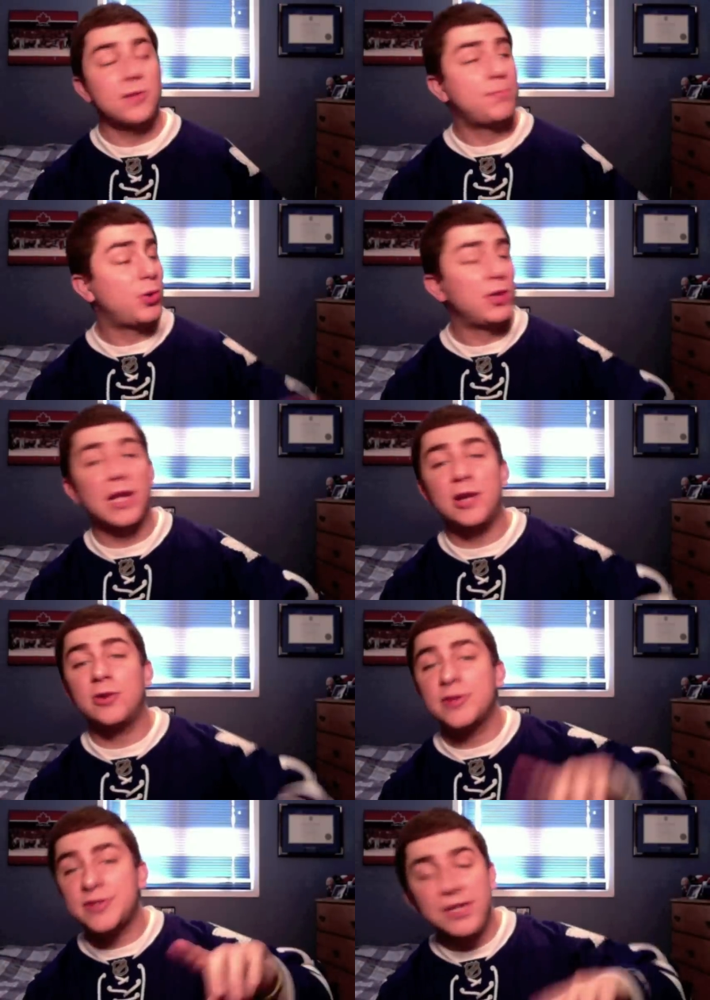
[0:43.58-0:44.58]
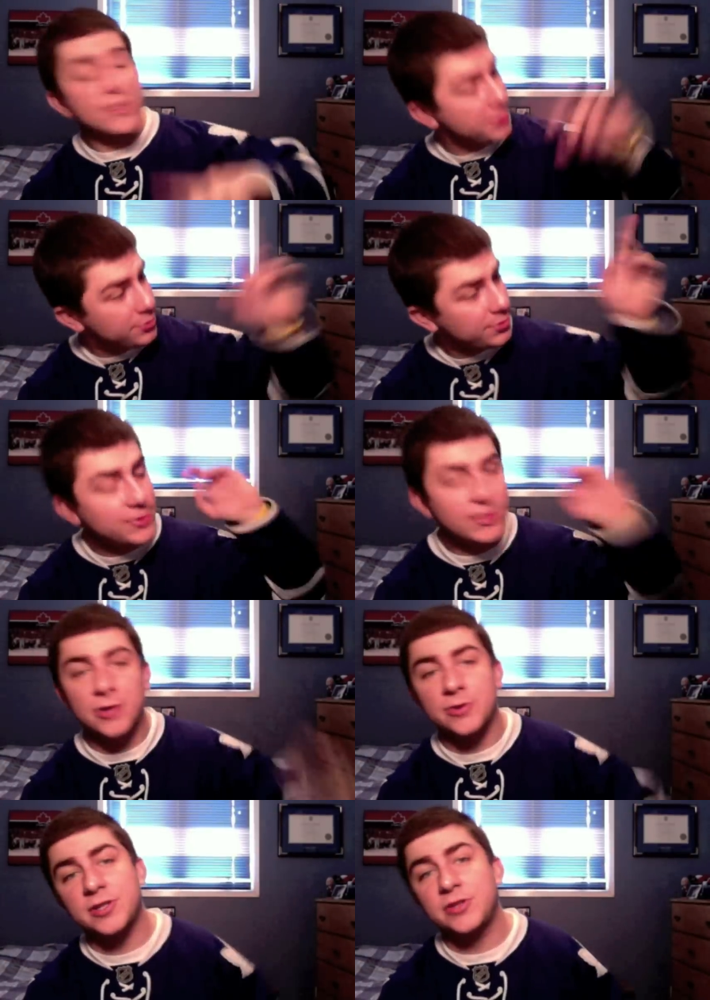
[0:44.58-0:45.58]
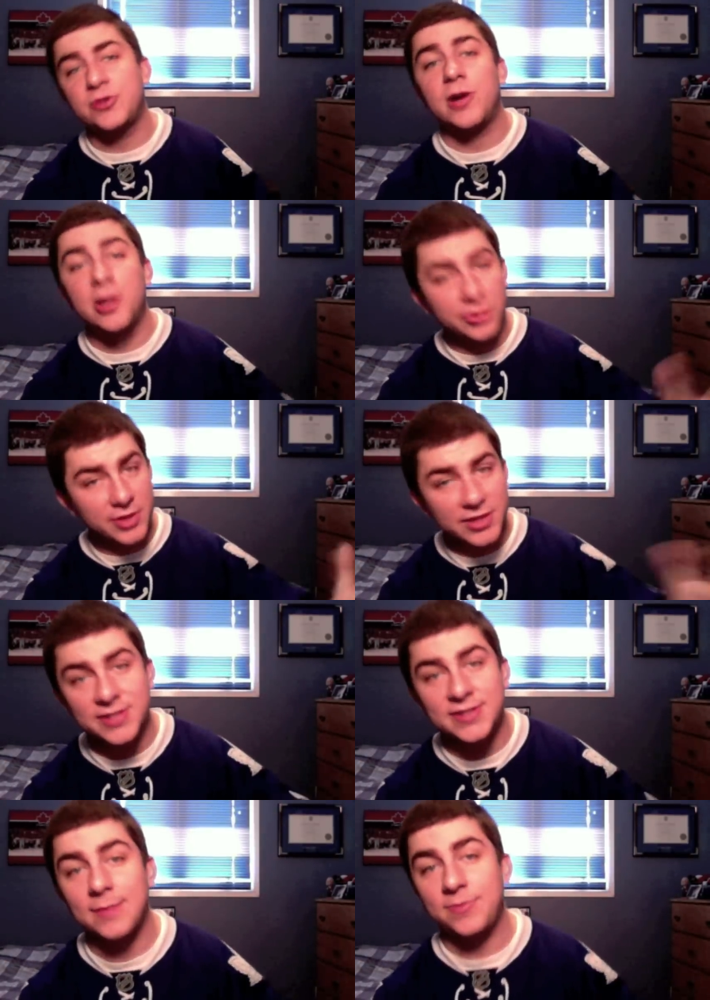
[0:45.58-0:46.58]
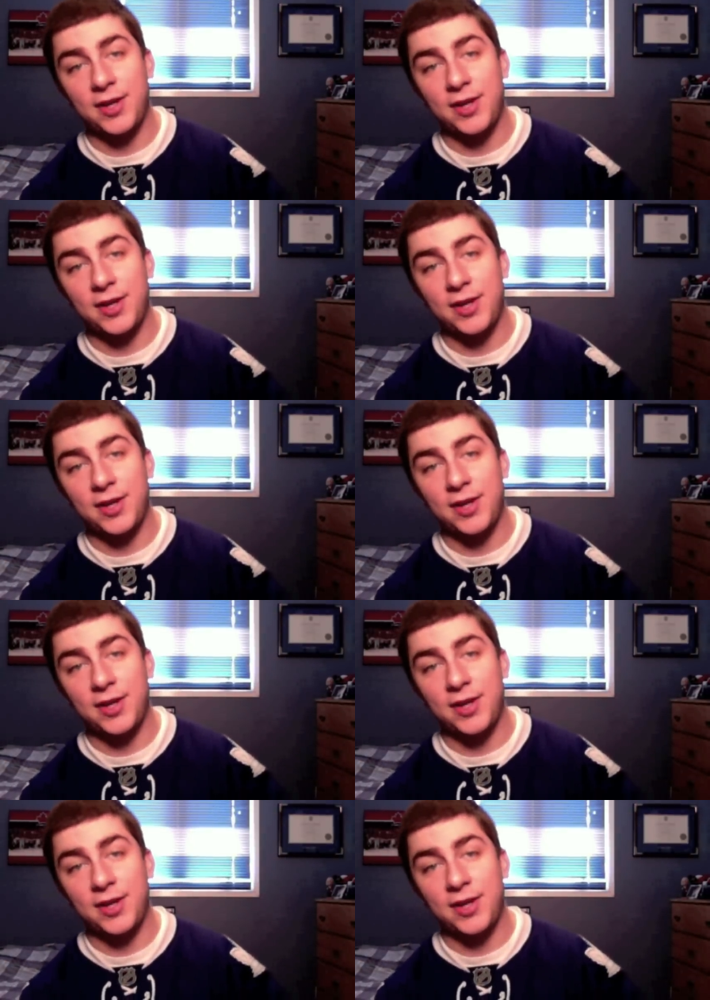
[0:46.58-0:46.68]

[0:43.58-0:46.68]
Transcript: point later in the season, New Jersey goes to Toronto and does the same thing.